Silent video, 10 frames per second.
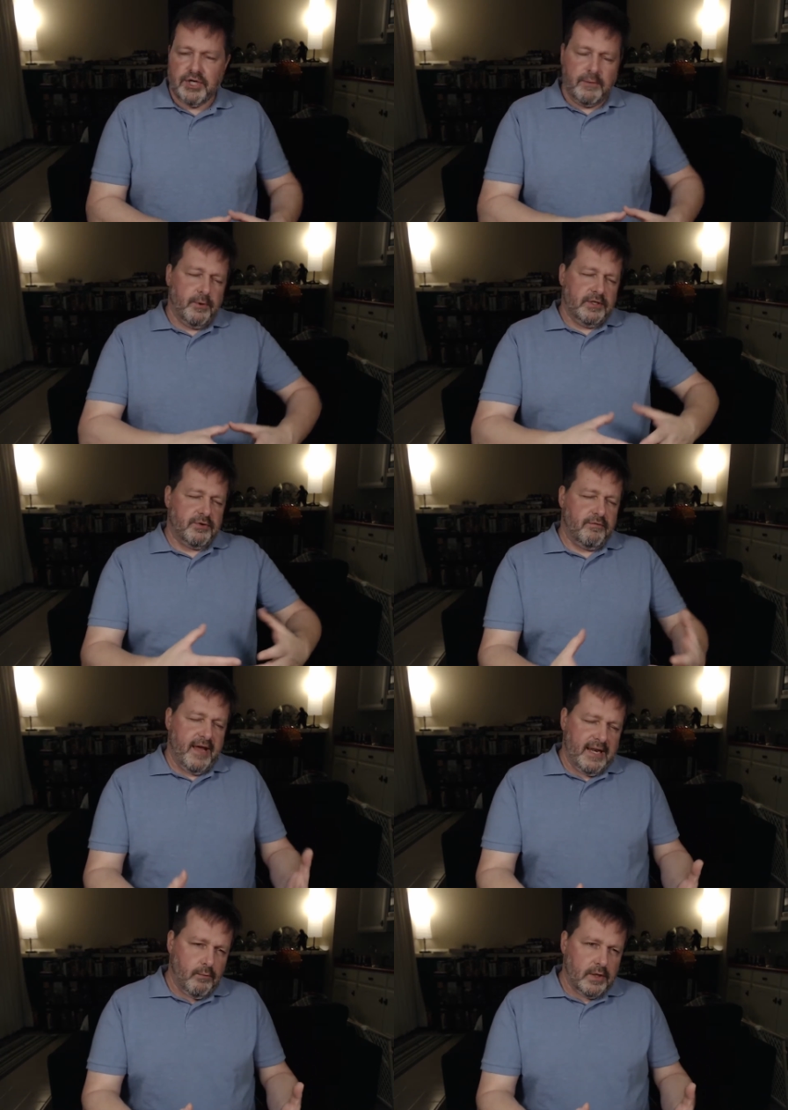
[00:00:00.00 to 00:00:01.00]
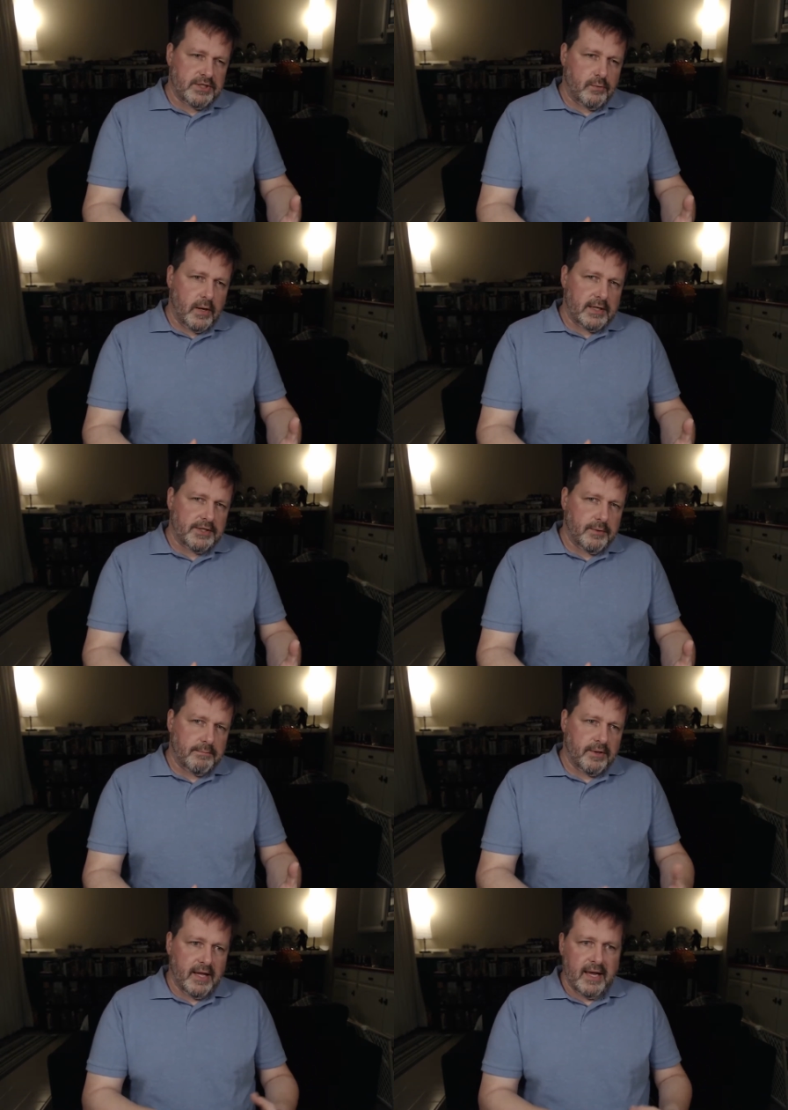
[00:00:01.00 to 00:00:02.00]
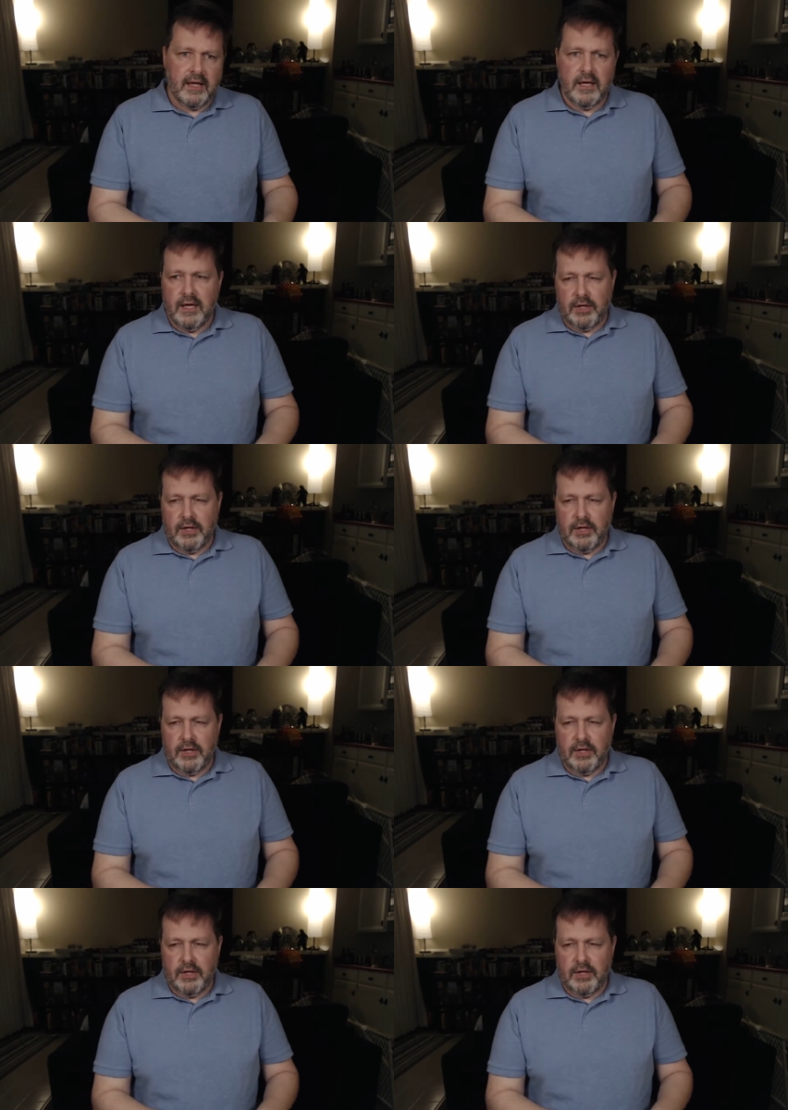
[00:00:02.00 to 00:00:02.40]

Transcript: You could put sort of any ones you wanted to in play.